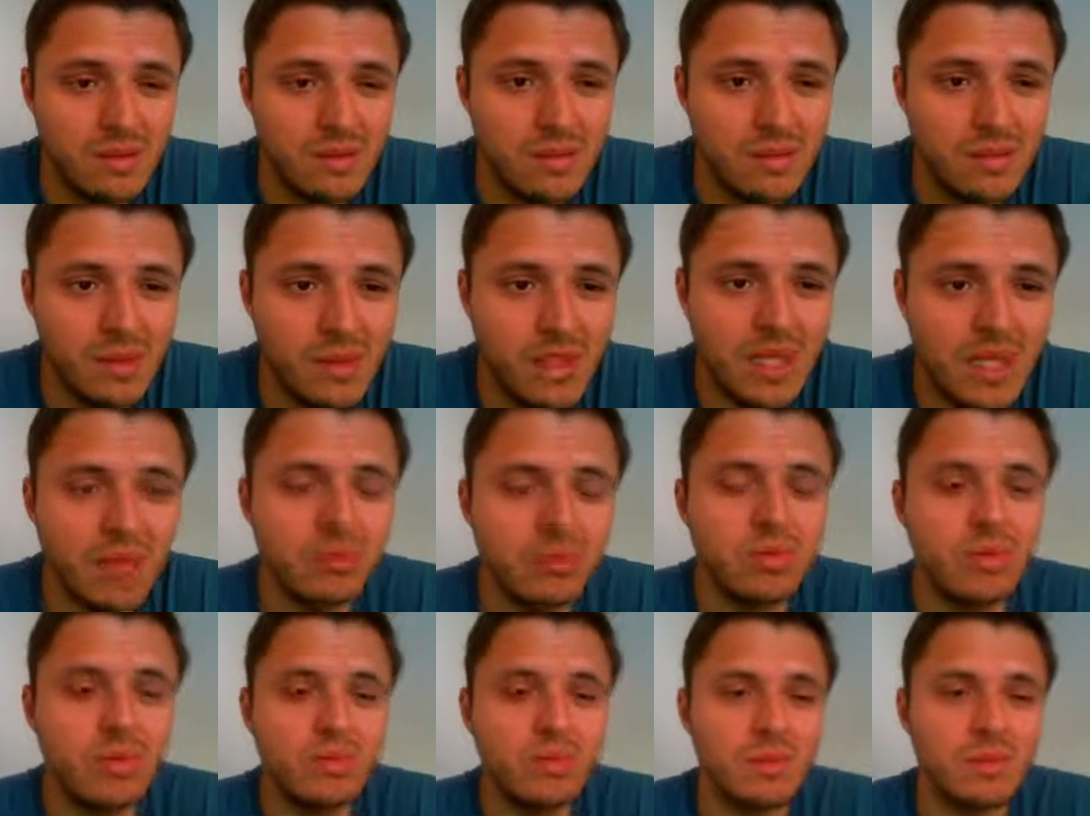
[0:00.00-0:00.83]
Maybe that
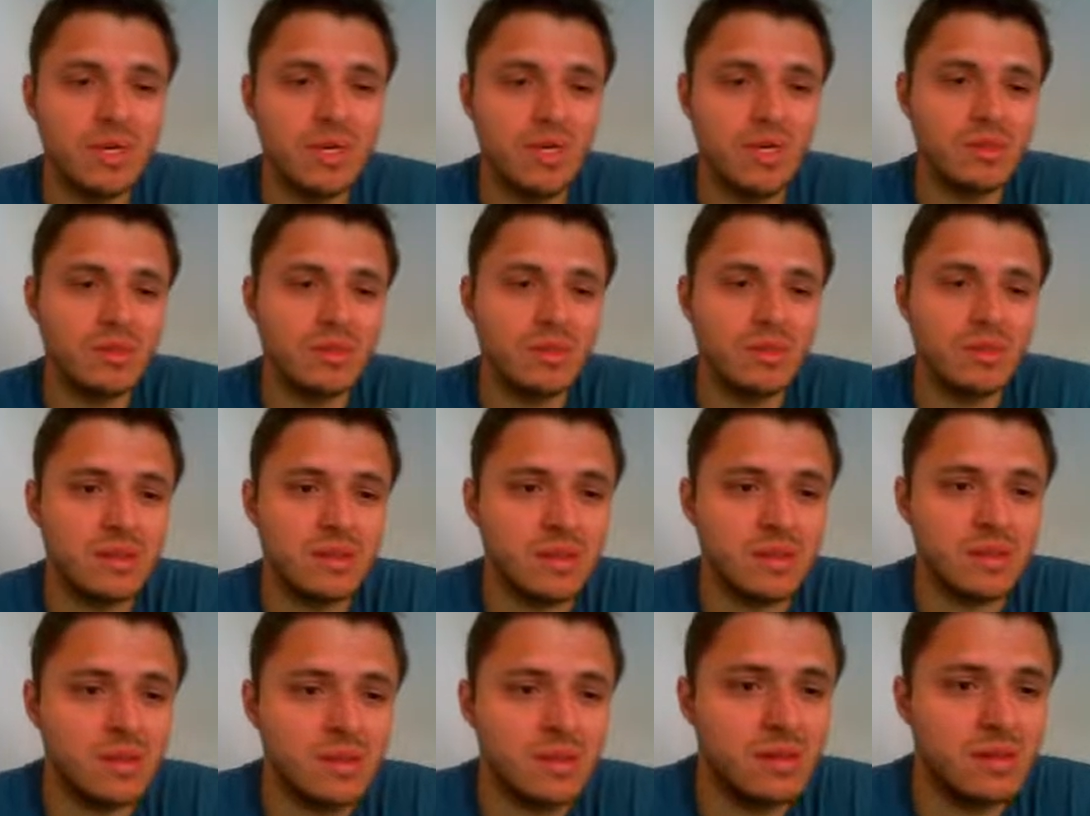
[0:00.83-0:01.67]
pawn becomes
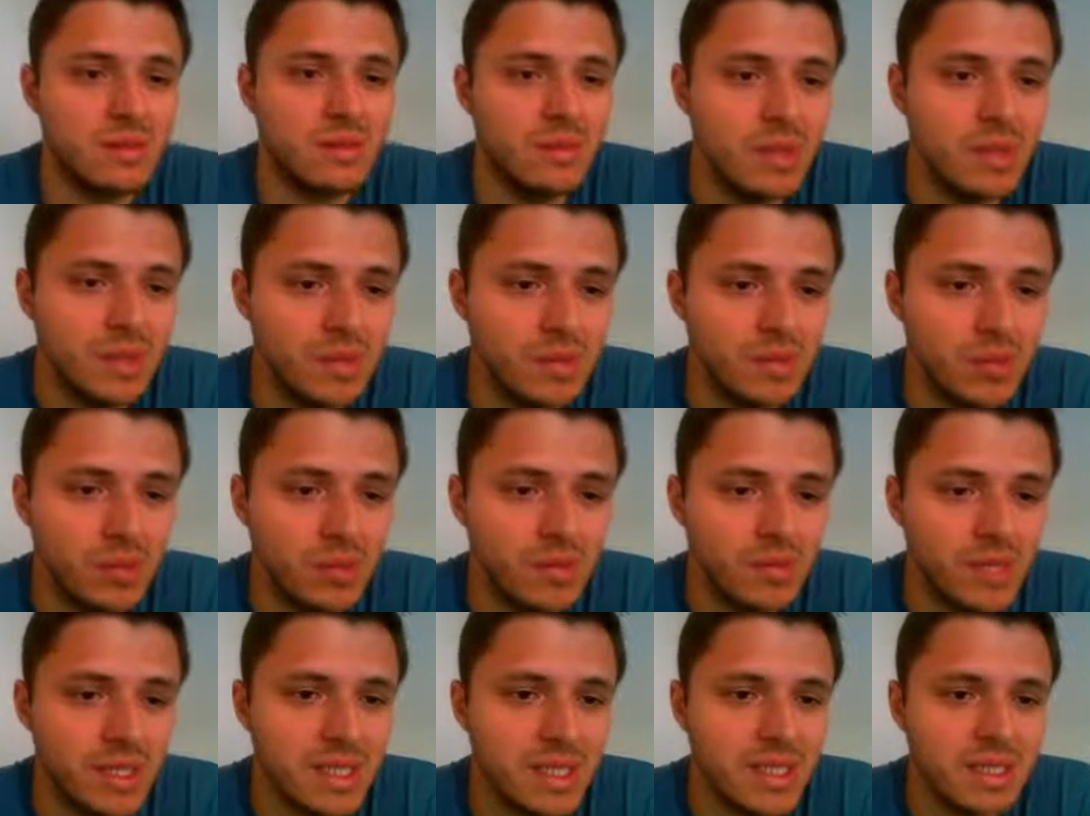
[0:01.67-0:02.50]
a bit too
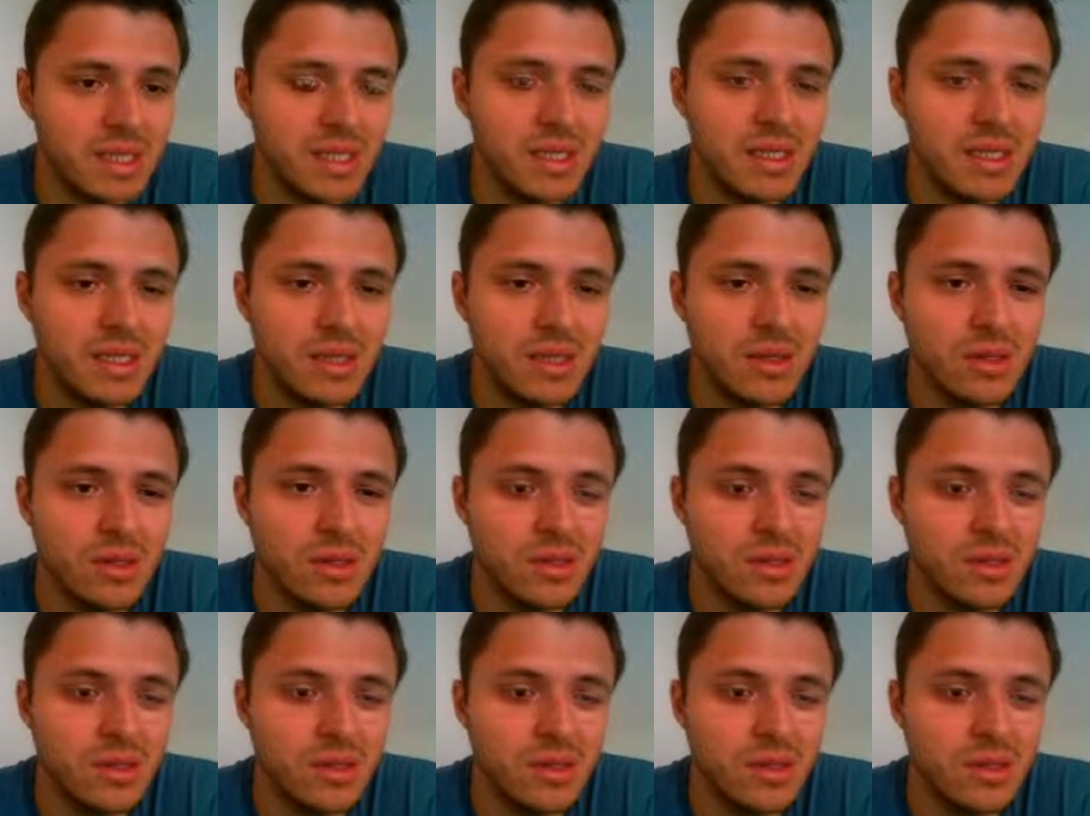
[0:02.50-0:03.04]
overextended.